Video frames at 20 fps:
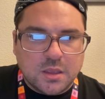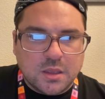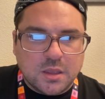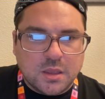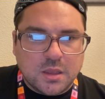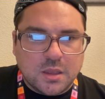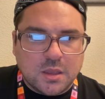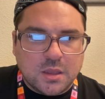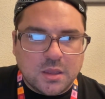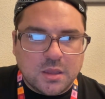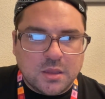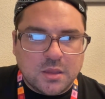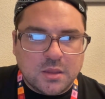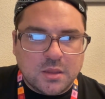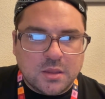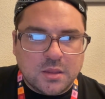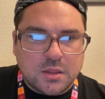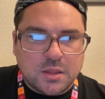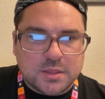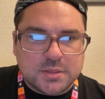
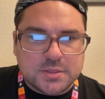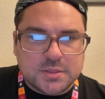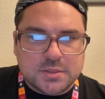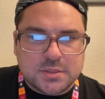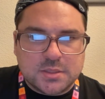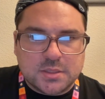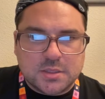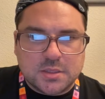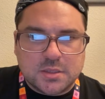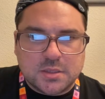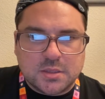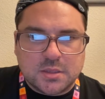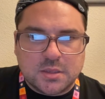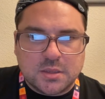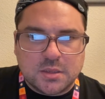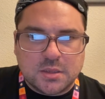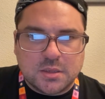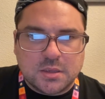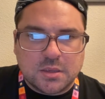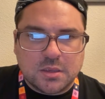Let's see.
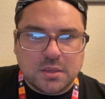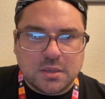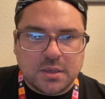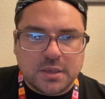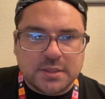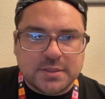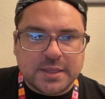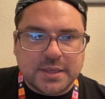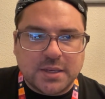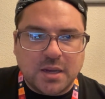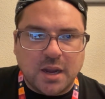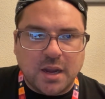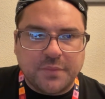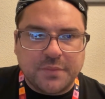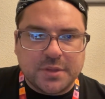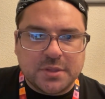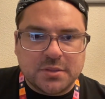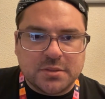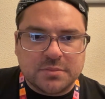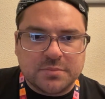It's like not
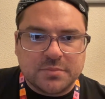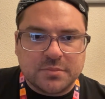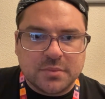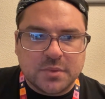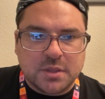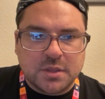even